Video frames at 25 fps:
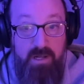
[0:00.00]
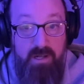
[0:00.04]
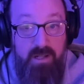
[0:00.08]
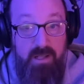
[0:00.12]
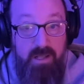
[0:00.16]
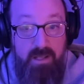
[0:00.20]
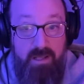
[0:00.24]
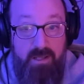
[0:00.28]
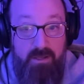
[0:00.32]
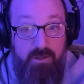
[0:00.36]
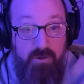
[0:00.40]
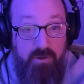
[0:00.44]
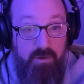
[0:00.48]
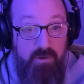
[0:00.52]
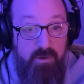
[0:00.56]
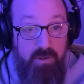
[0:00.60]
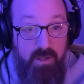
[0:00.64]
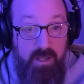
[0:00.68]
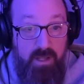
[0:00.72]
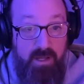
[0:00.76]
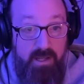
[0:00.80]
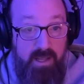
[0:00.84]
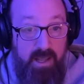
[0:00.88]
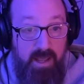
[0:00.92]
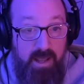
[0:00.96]
And you,
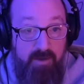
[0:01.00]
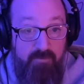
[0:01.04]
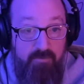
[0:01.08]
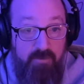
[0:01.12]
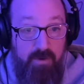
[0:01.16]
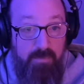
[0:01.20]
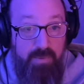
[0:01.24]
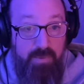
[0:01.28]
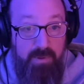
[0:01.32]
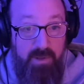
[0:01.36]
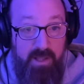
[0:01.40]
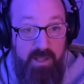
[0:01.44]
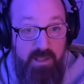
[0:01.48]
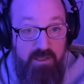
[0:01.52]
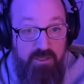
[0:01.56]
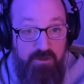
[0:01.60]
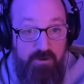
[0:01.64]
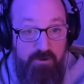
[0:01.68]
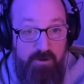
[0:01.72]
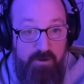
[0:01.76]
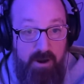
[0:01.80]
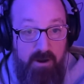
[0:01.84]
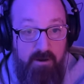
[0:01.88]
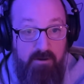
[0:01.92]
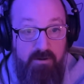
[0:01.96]
like, every place,
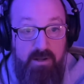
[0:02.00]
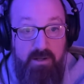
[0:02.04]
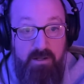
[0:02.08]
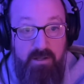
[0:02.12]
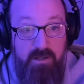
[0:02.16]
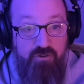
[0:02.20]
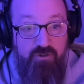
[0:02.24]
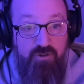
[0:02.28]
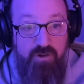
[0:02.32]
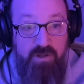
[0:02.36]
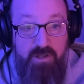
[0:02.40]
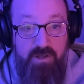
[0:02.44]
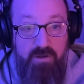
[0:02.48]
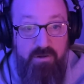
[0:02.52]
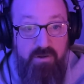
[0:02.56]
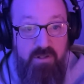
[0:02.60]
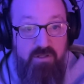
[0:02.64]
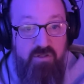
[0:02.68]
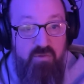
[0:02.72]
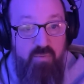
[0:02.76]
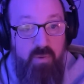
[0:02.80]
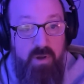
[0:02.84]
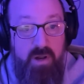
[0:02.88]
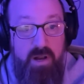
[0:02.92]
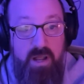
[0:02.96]
their air conditioning
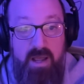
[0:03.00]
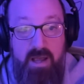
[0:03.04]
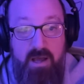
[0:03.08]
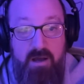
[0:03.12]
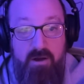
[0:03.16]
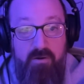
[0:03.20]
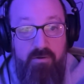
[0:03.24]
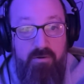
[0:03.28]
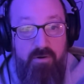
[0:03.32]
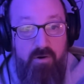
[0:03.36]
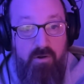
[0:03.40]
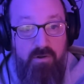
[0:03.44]
units went out.